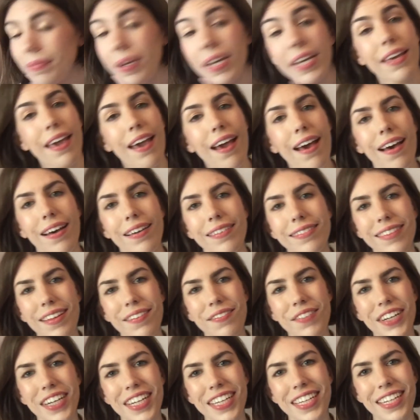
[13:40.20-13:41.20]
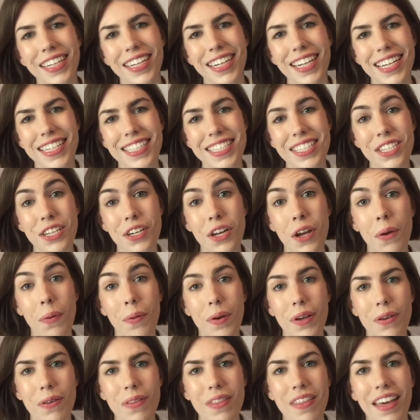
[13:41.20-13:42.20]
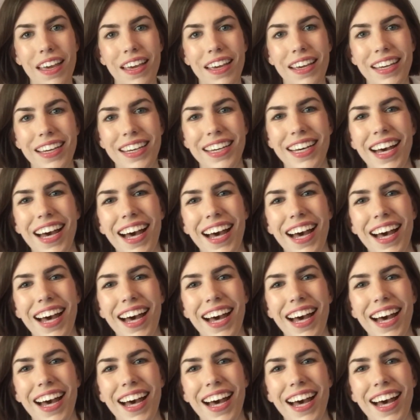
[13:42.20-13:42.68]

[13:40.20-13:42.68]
yeah, I'm very curious to know what you think.